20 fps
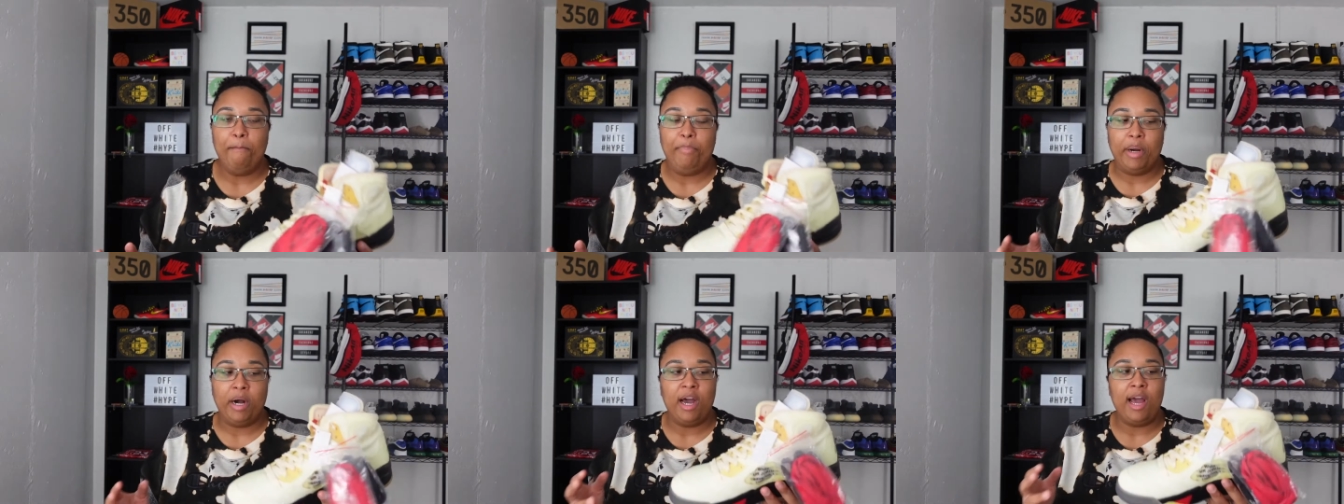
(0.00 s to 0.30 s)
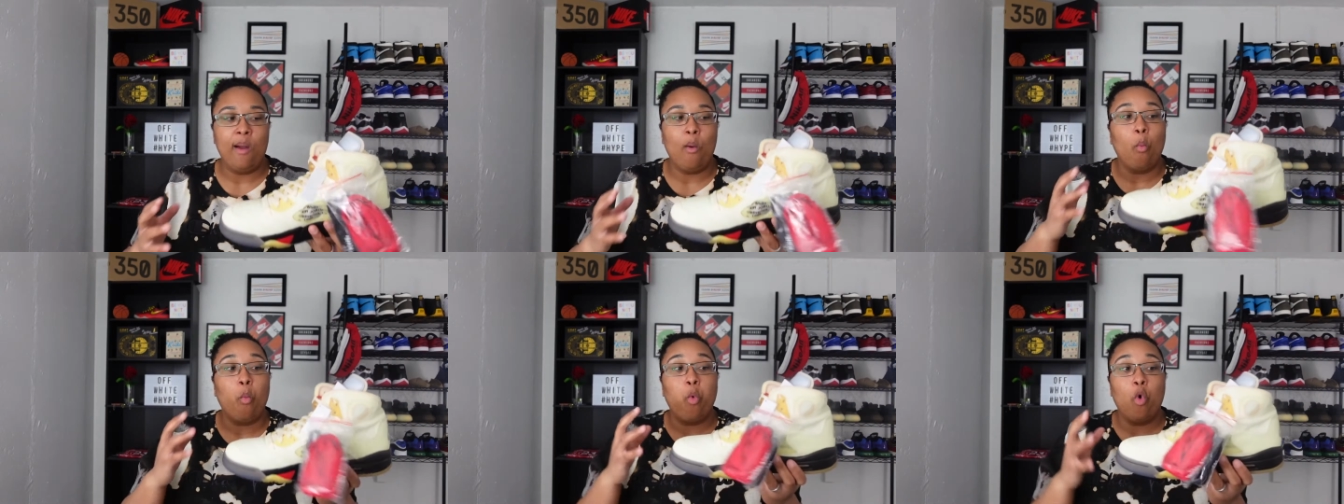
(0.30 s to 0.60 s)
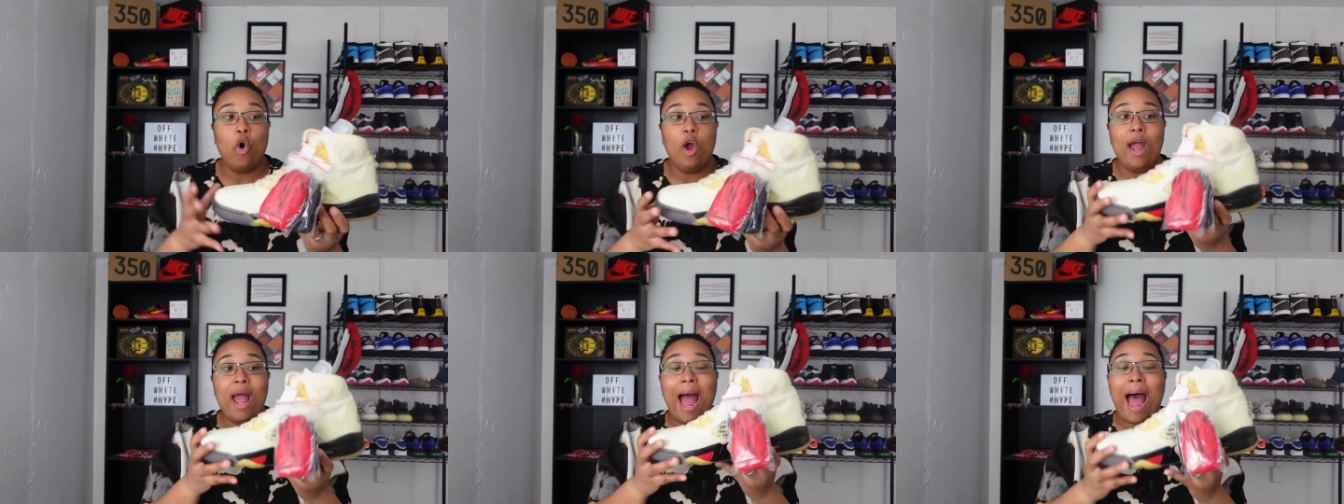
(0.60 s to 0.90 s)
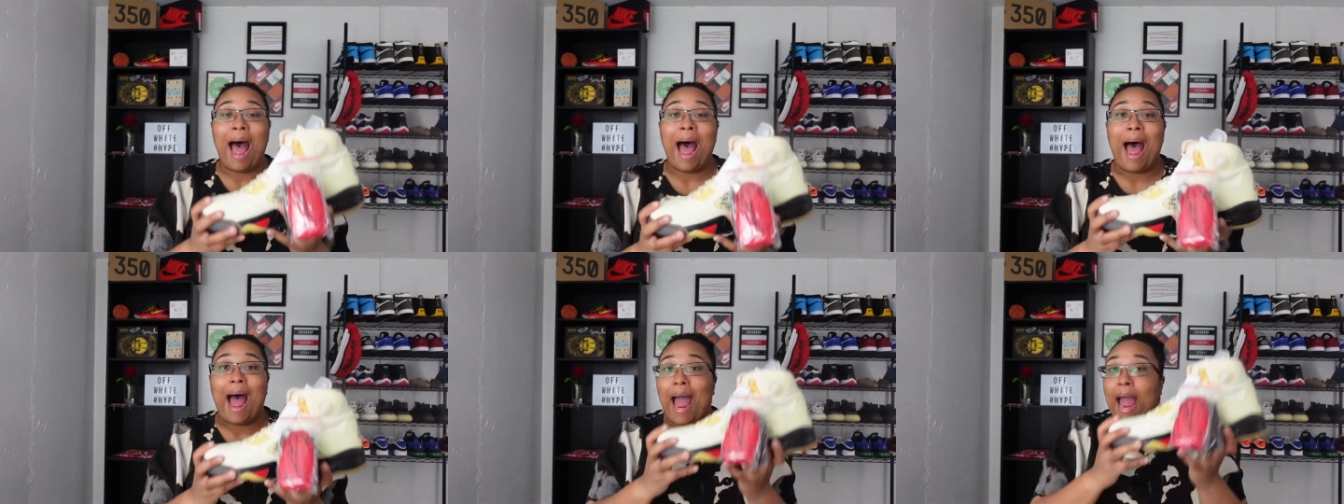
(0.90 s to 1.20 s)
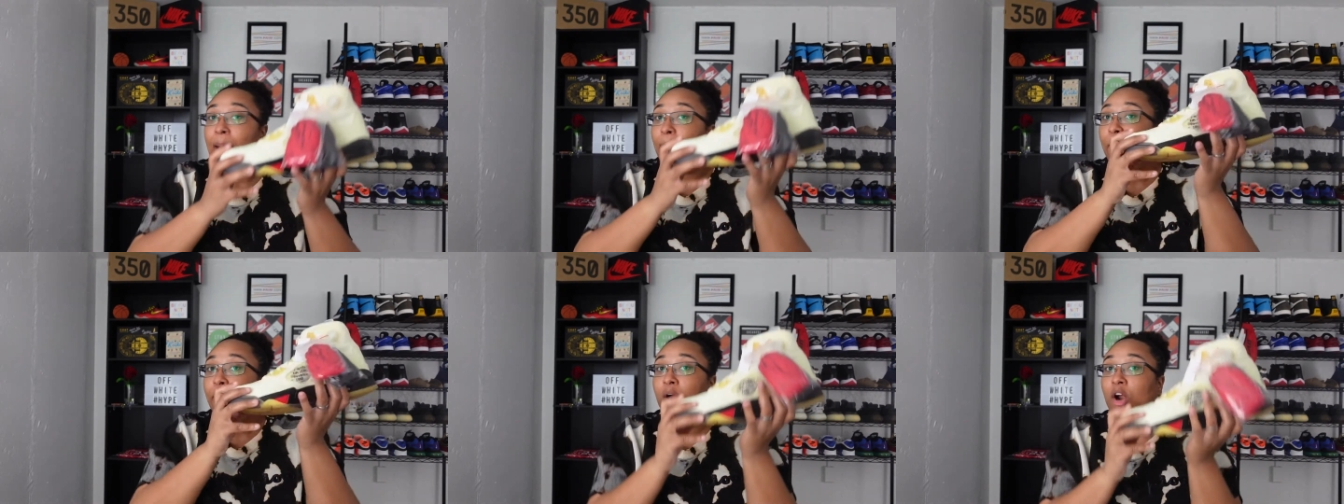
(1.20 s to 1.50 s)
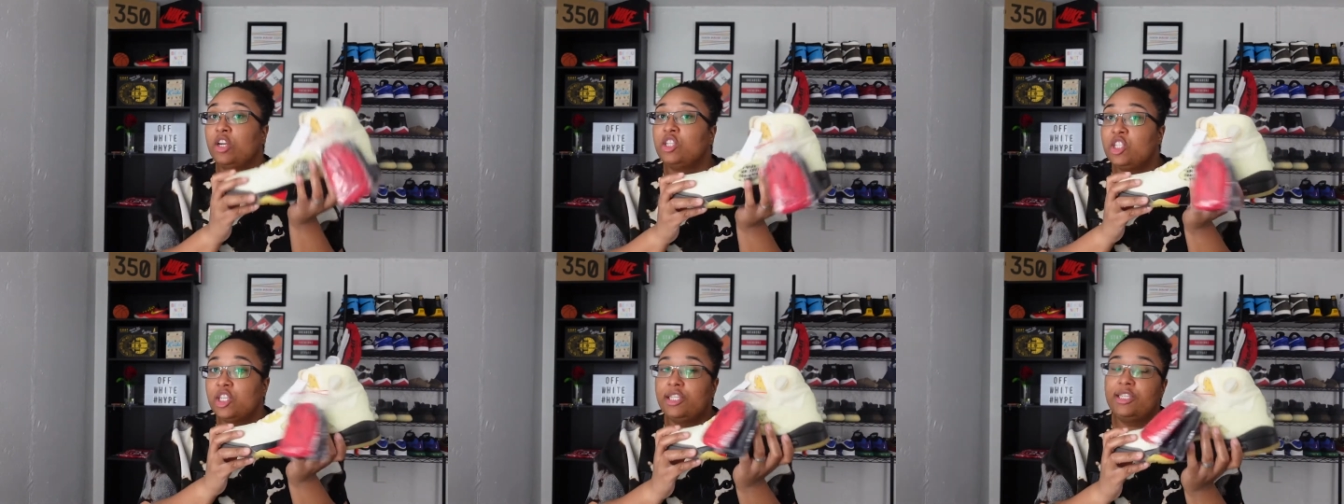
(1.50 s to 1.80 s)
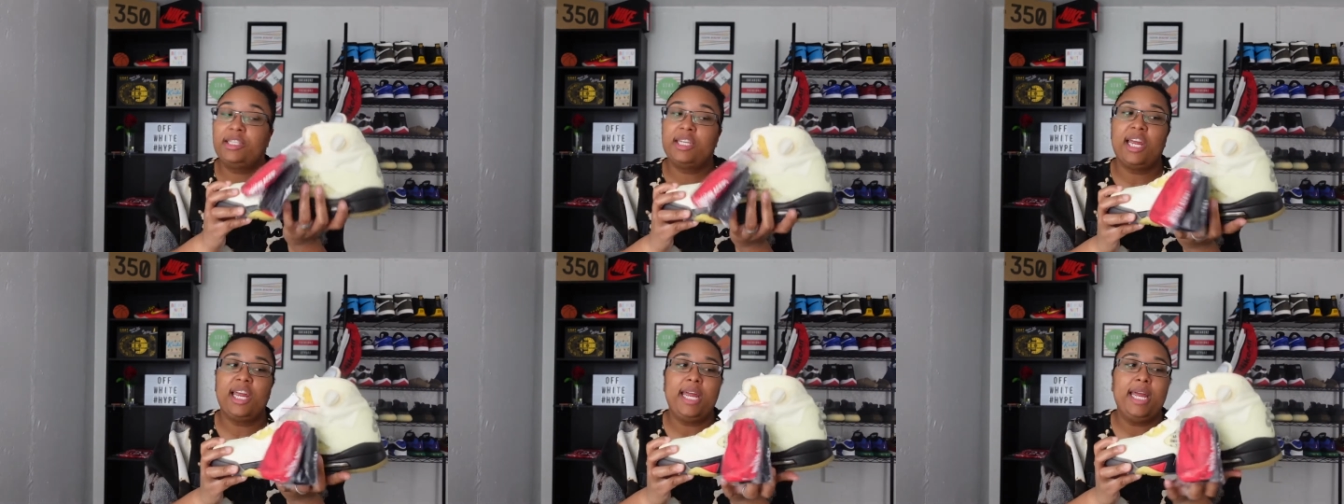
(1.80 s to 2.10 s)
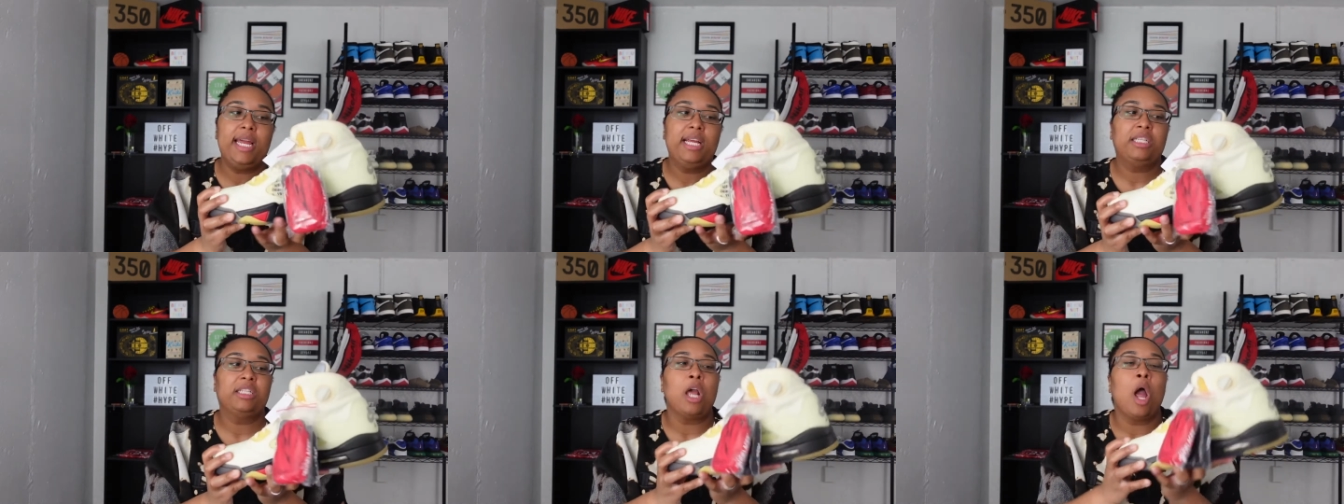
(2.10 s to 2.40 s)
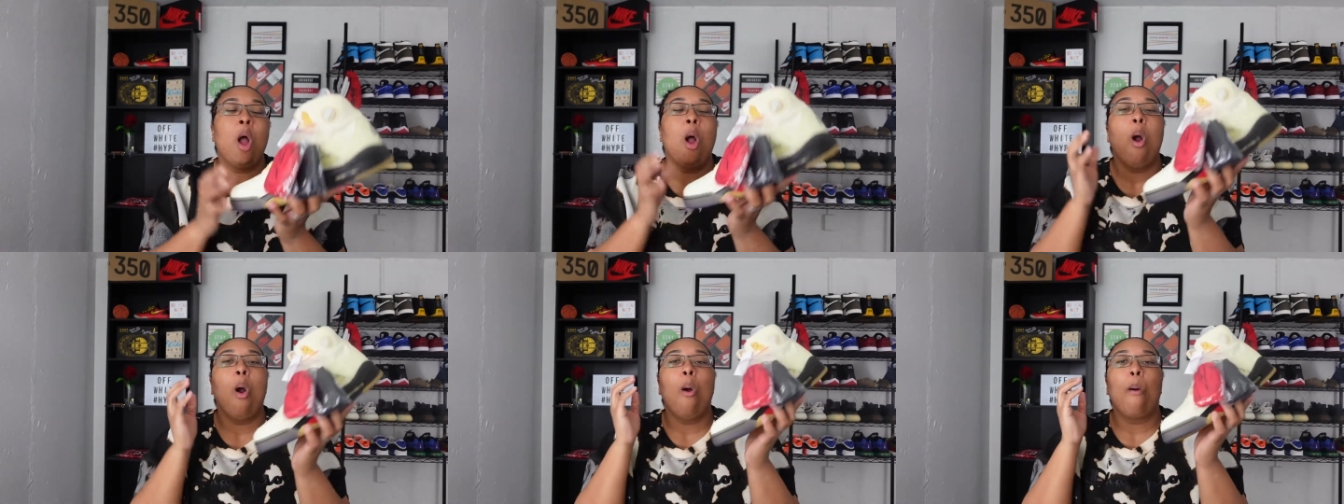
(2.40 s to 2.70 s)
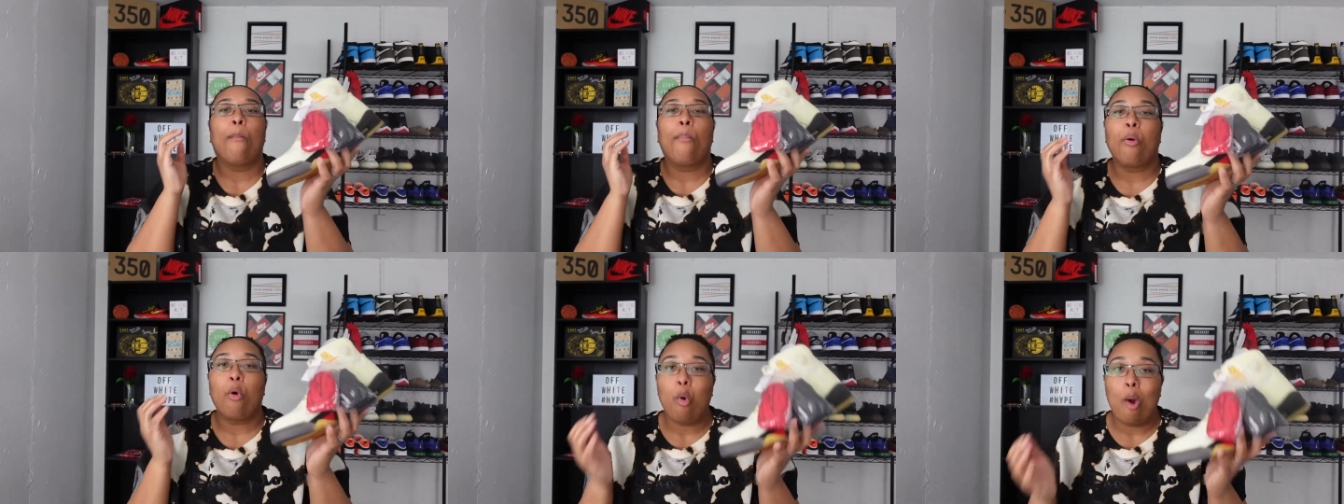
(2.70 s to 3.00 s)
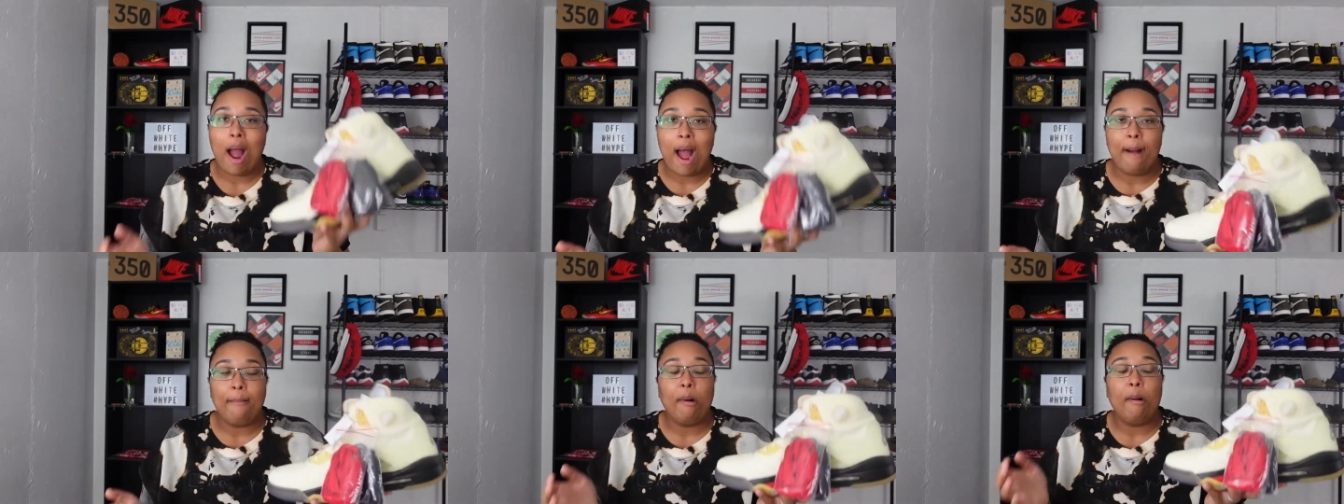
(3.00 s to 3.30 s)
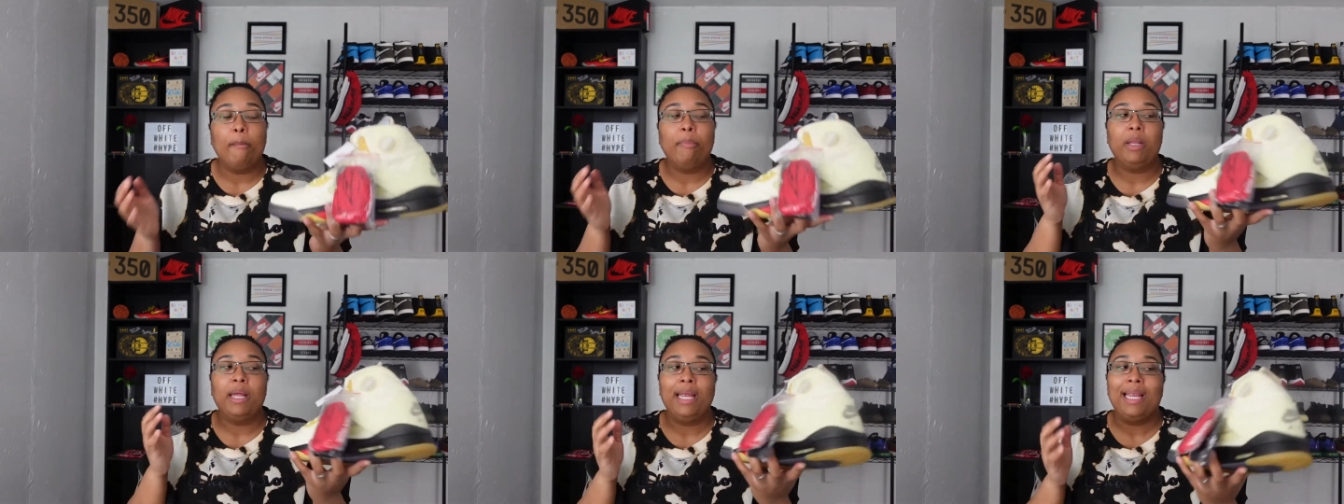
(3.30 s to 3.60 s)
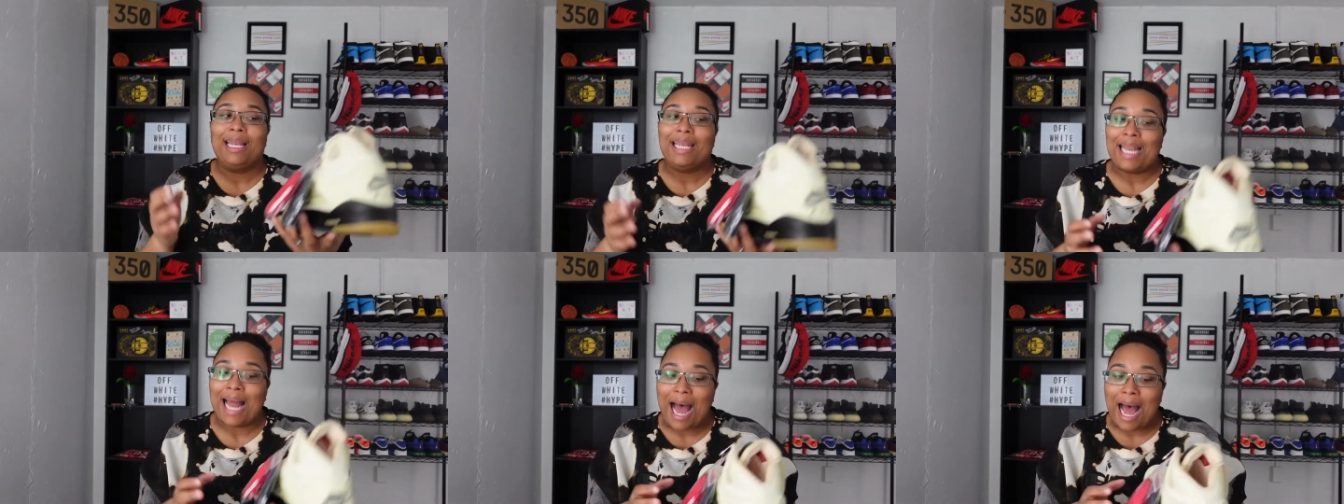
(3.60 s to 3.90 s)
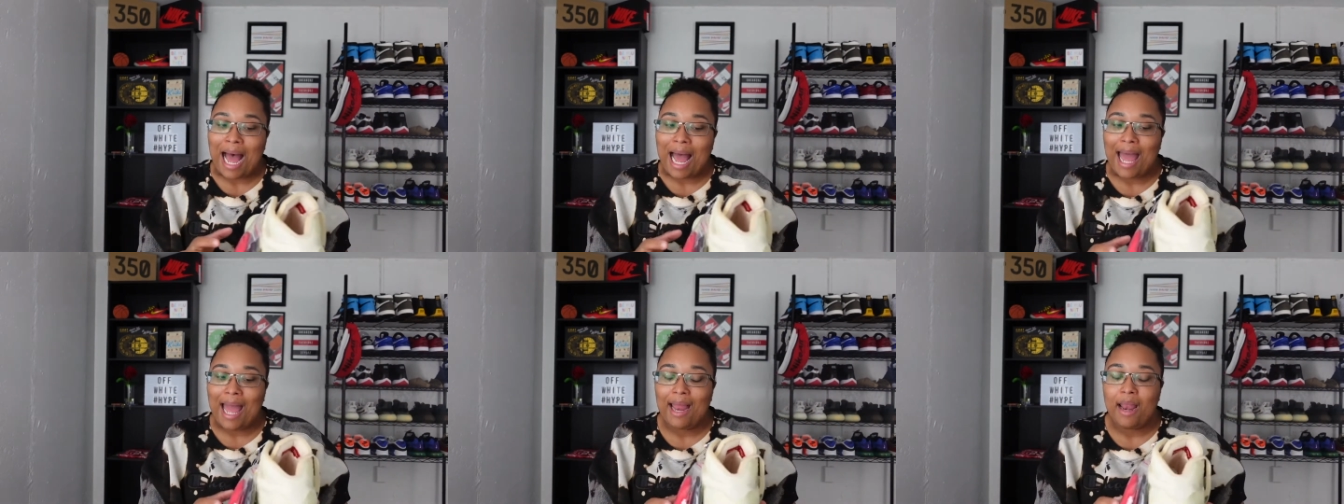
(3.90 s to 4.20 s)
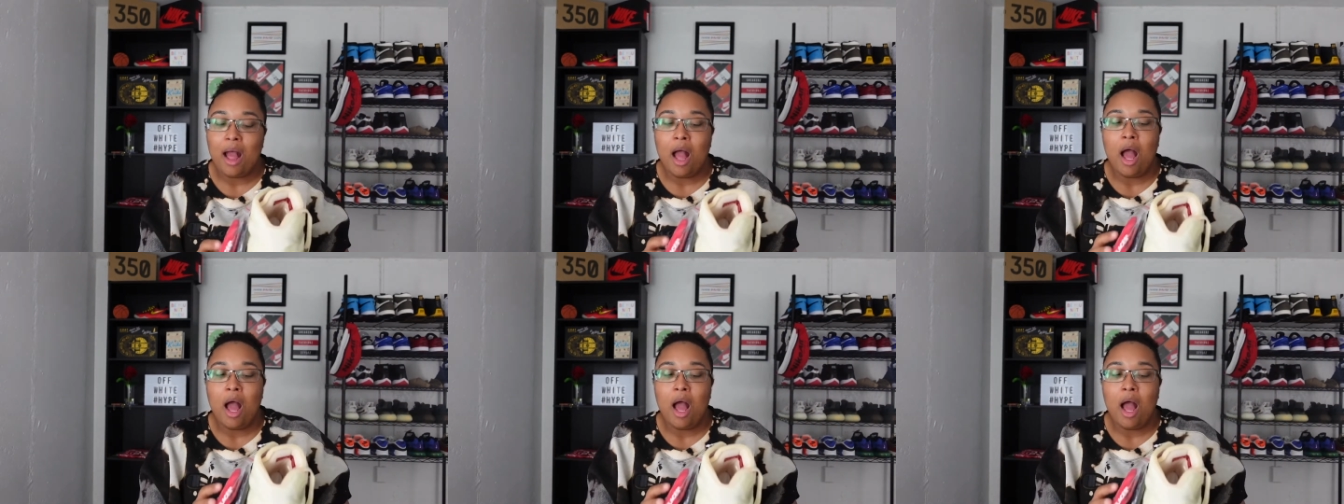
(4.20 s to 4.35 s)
but would I purchase these? Probably not.